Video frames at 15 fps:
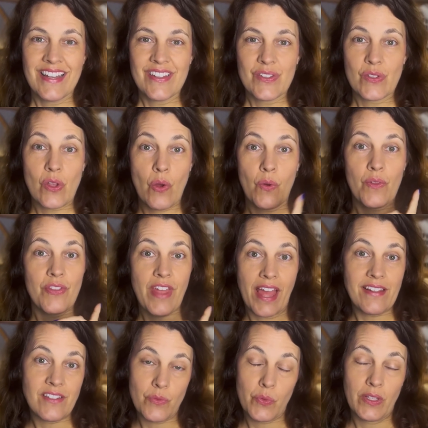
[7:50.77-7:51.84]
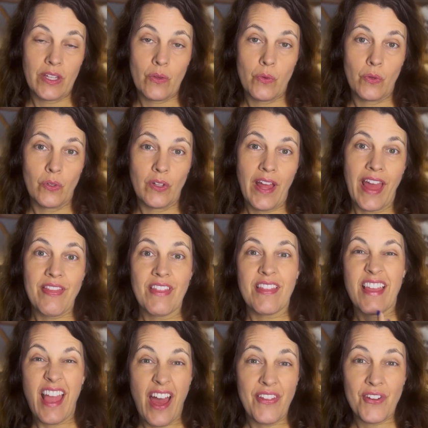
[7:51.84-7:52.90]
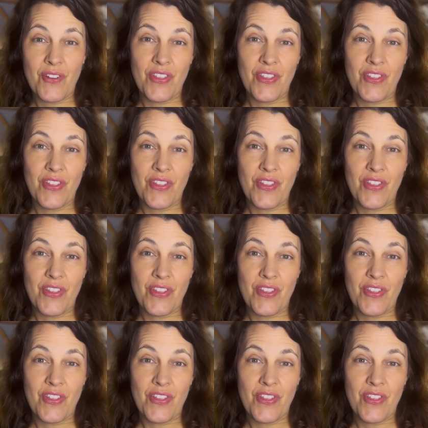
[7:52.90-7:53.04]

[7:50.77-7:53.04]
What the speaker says: So that's really cool. And then the other